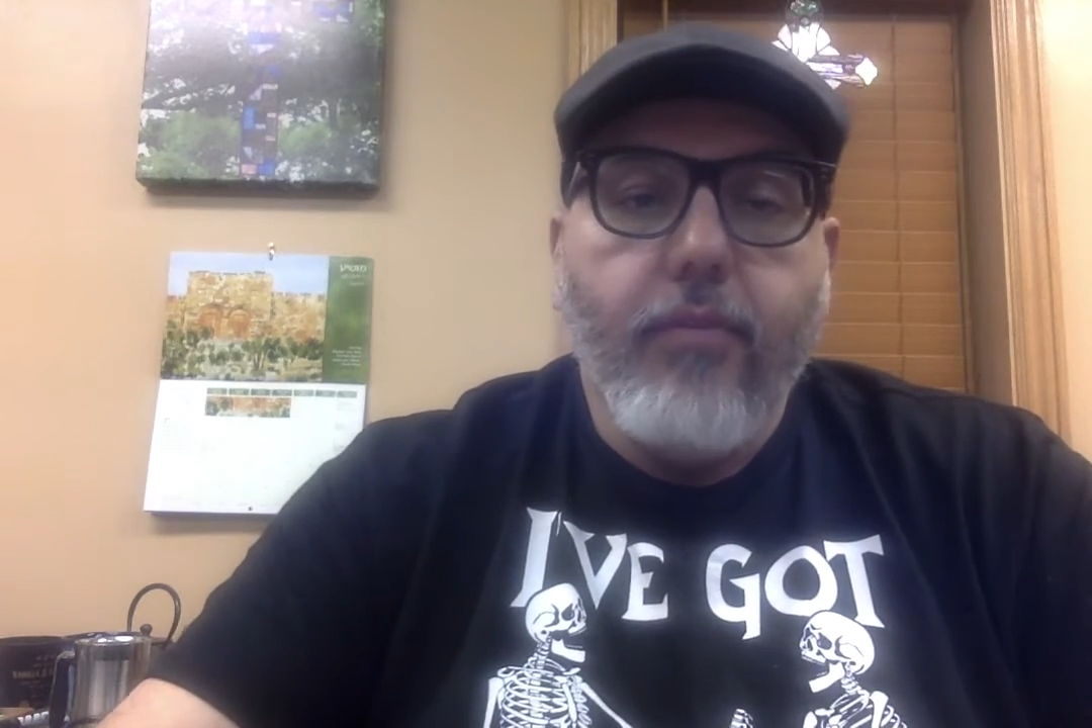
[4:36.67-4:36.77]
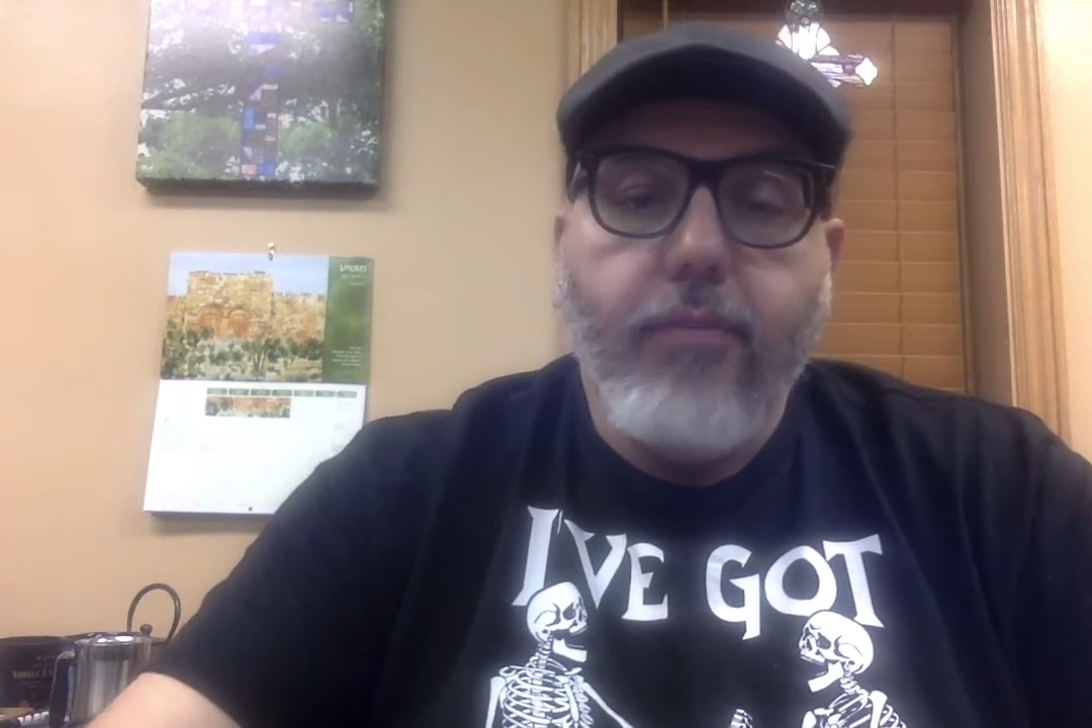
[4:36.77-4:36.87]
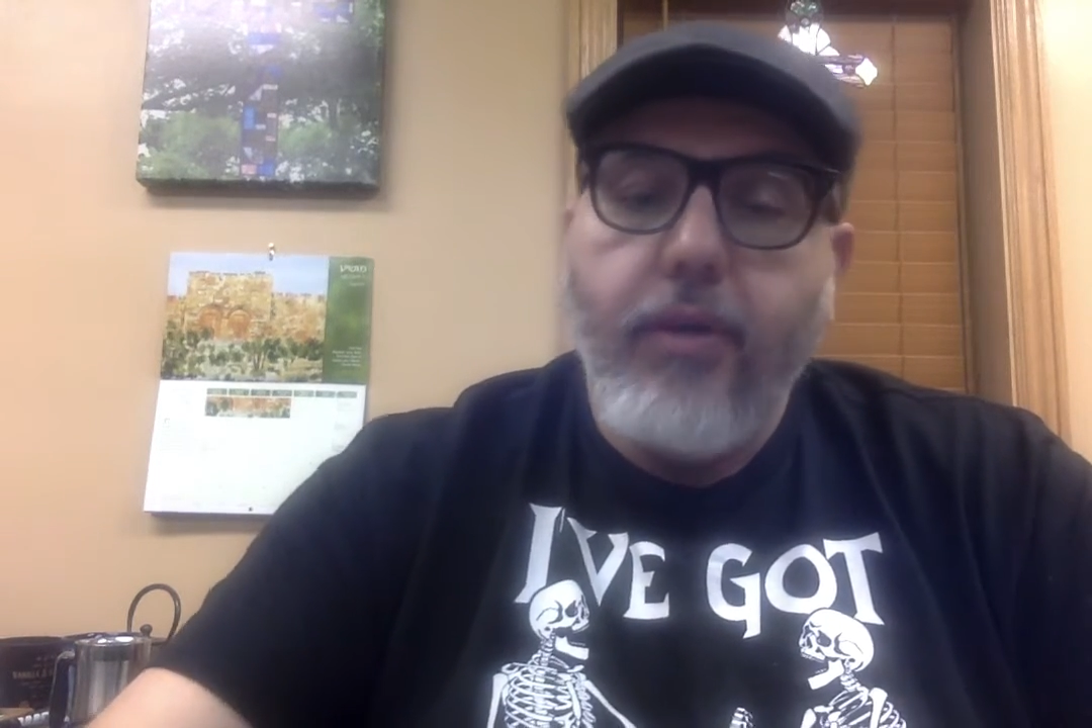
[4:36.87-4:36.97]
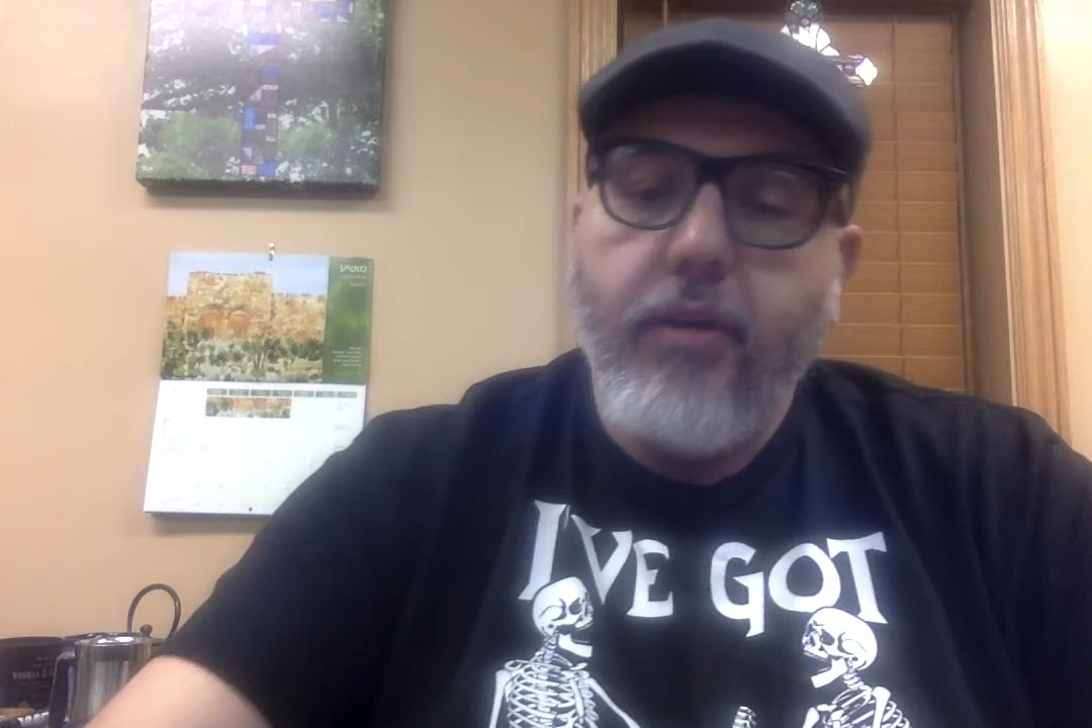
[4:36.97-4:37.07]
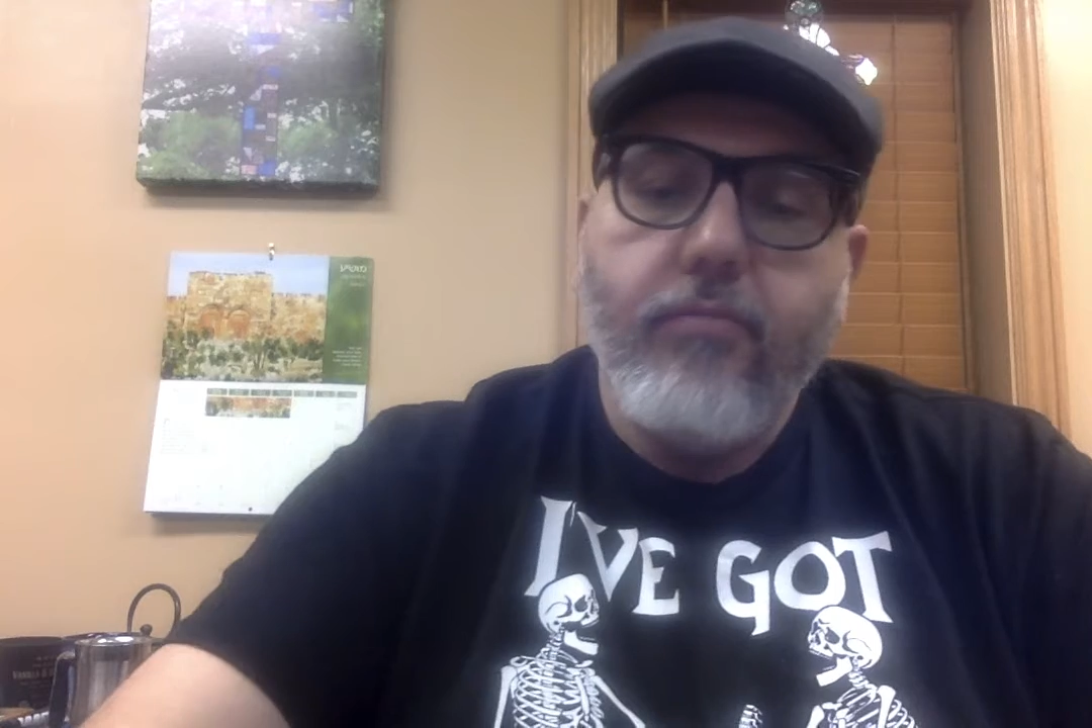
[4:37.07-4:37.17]

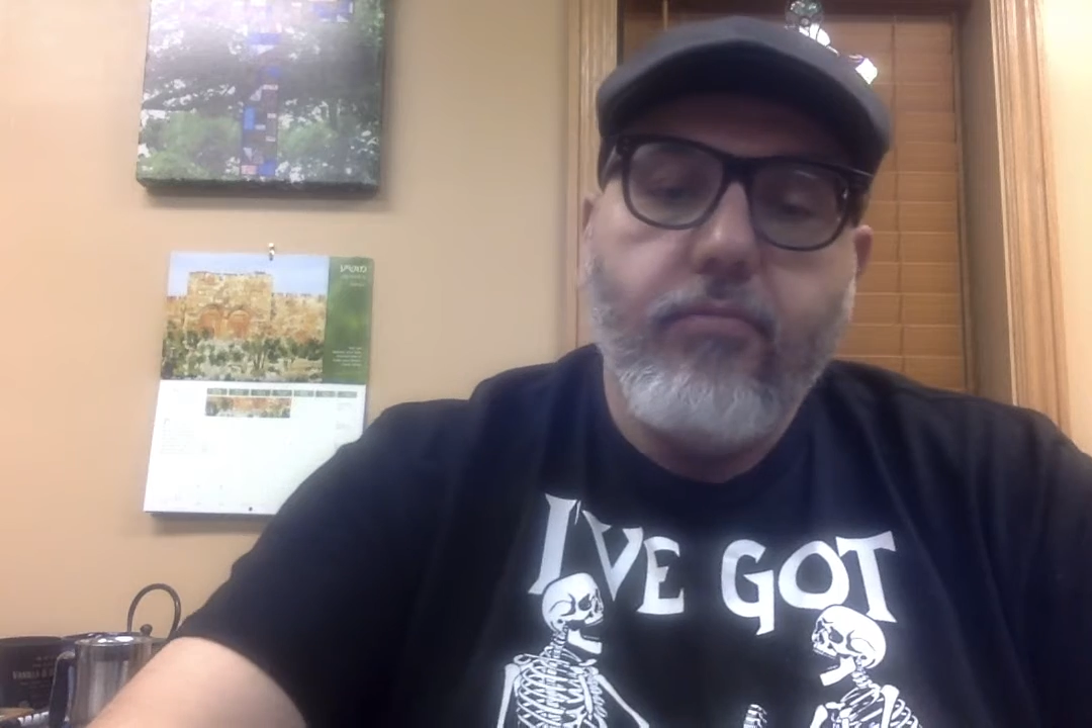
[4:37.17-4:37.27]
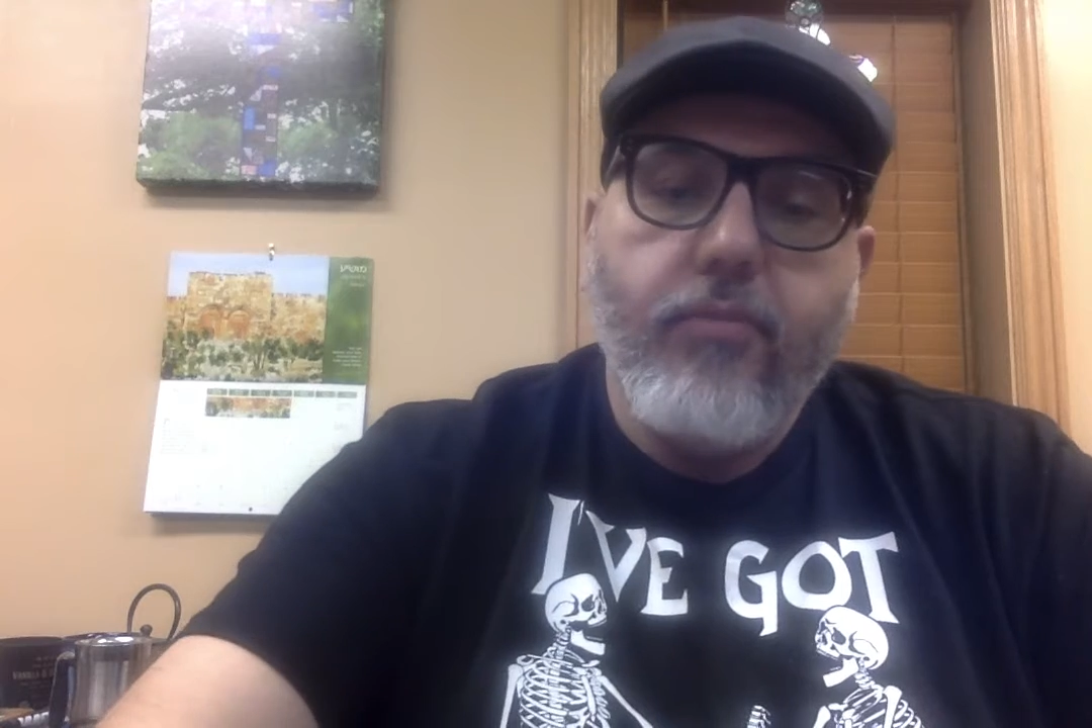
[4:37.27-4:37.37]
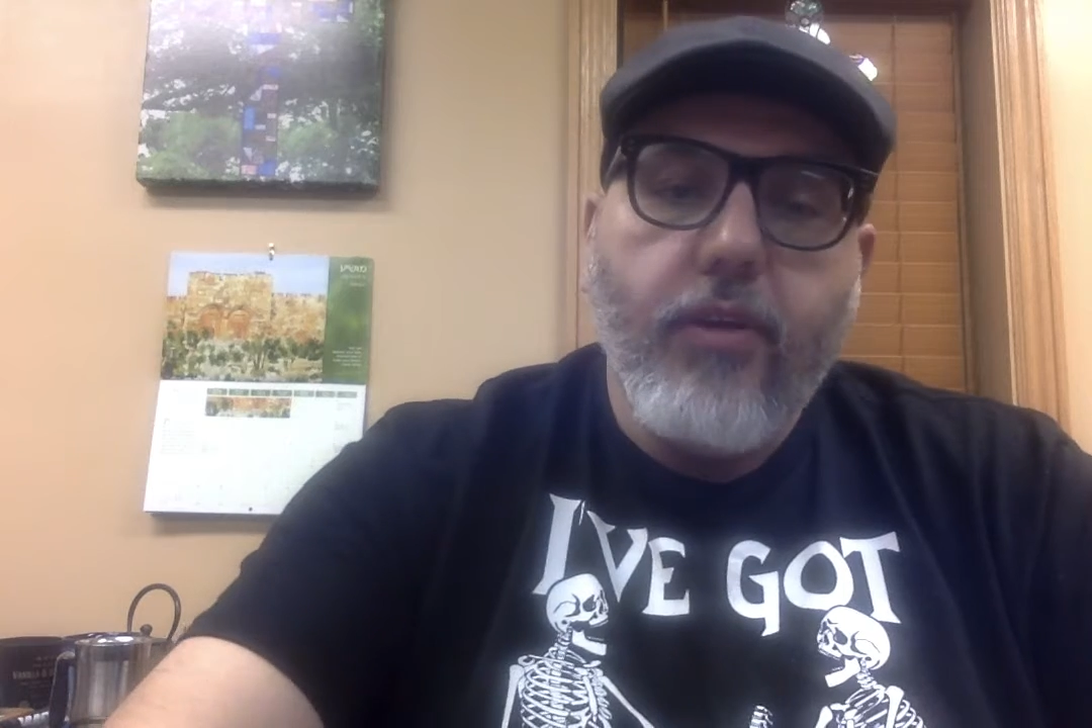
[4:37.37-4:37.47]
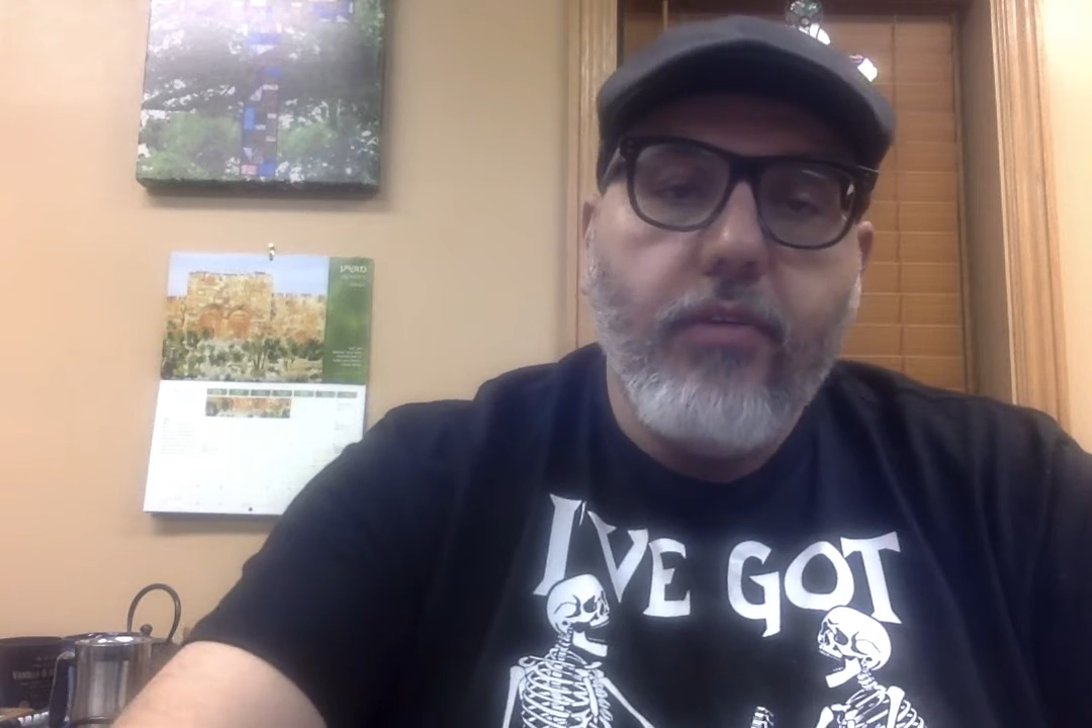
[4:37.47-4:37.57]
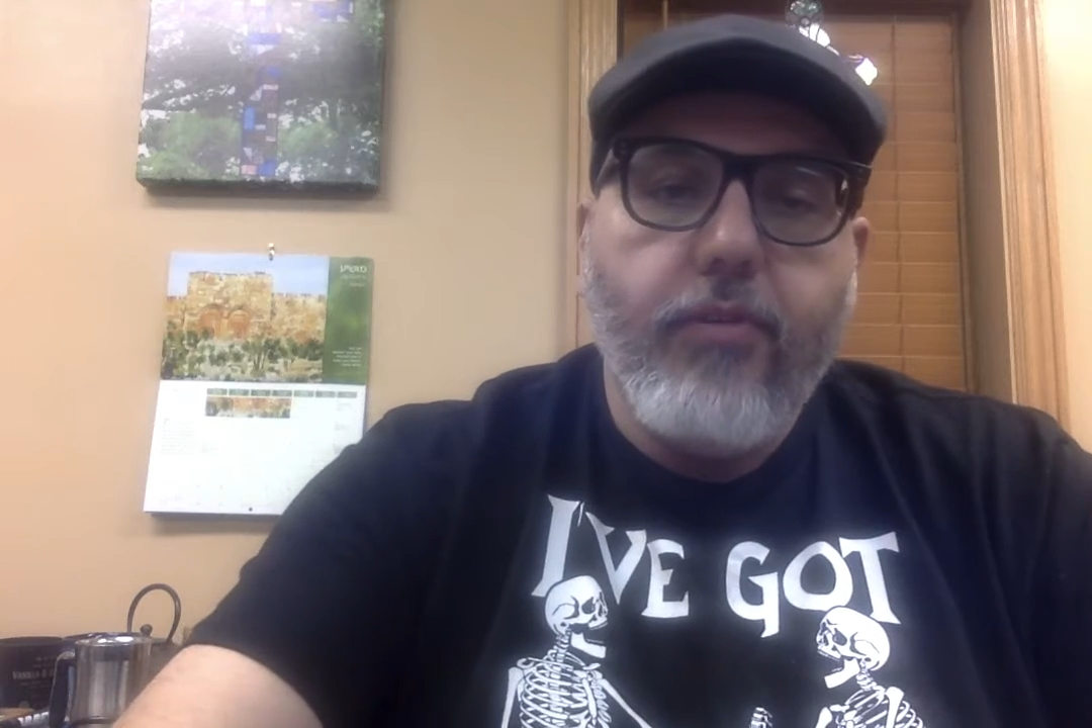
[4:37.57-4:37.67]
But
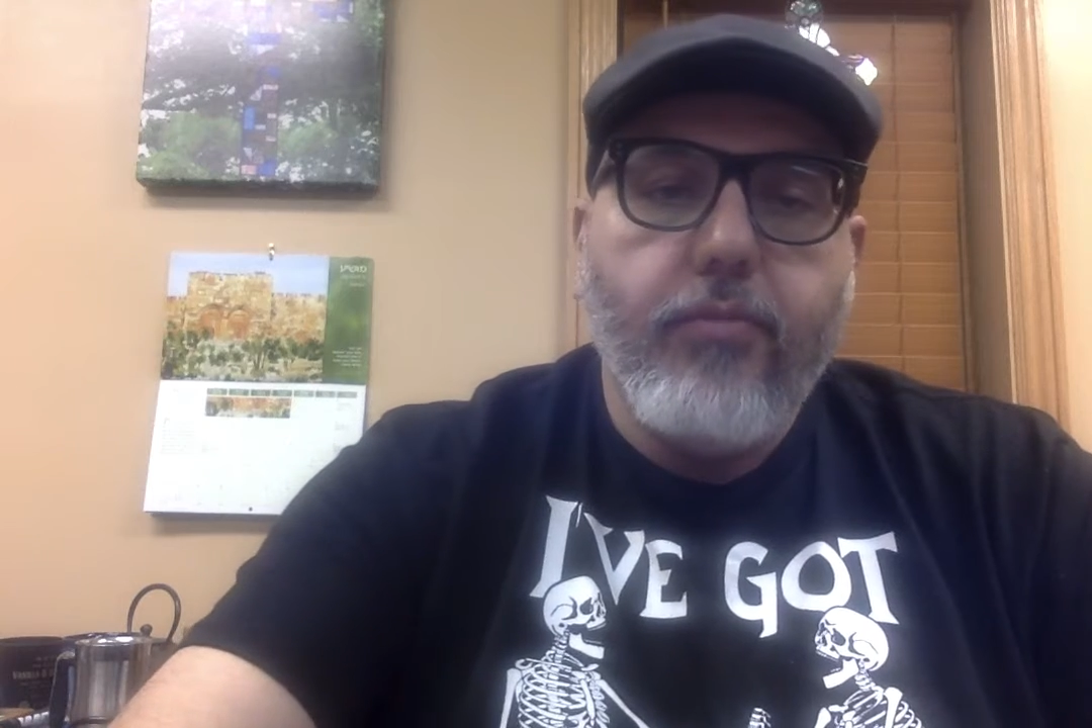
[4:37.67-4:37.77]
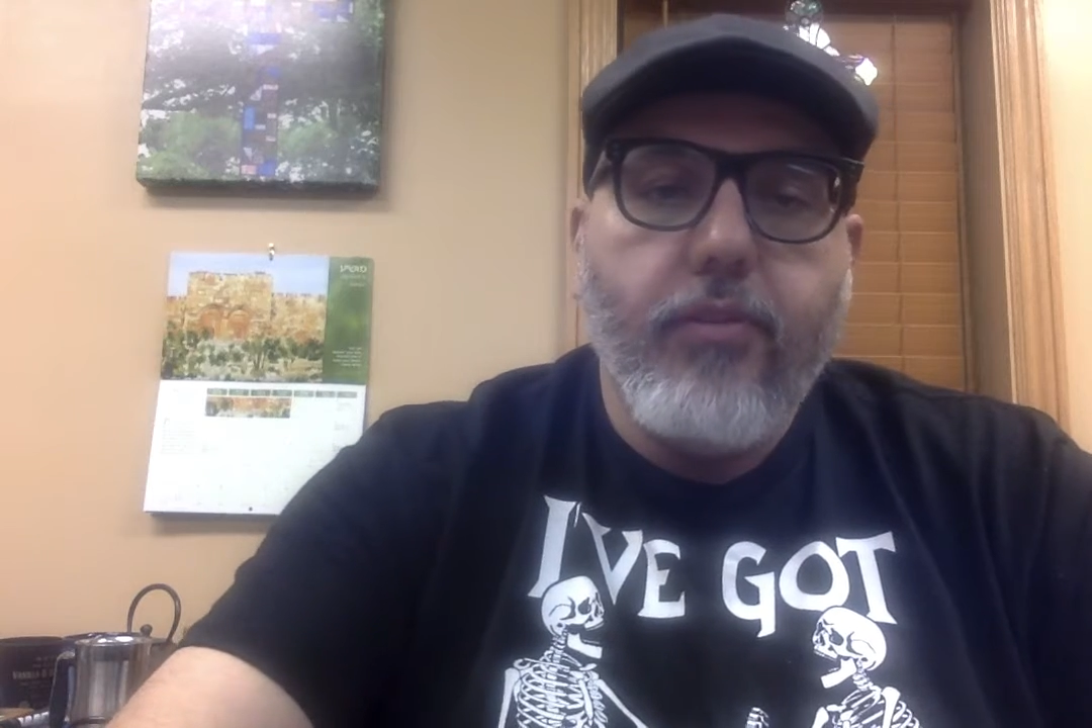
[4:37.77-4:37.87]
none of it